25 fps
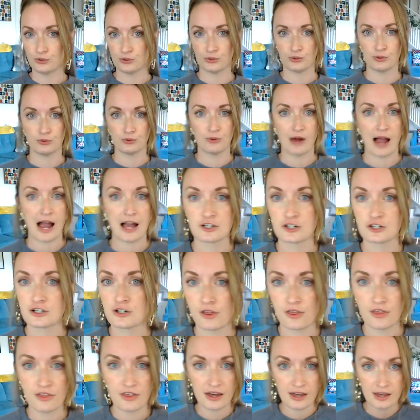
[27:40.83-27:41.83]
rational
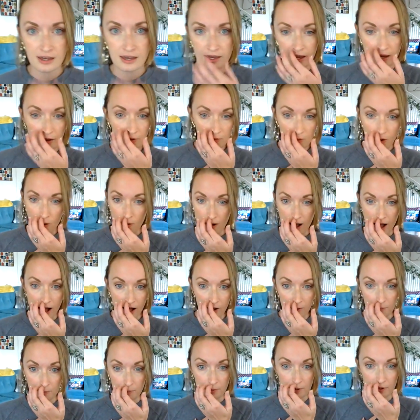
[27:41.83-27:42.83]
thinking won't
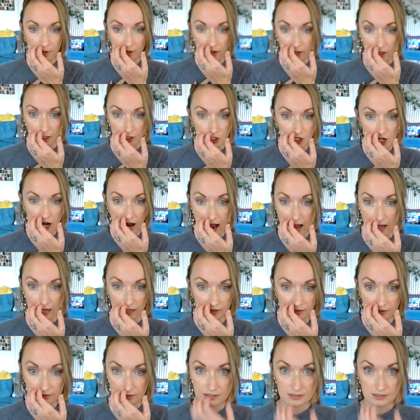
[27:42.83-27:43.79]
help a child.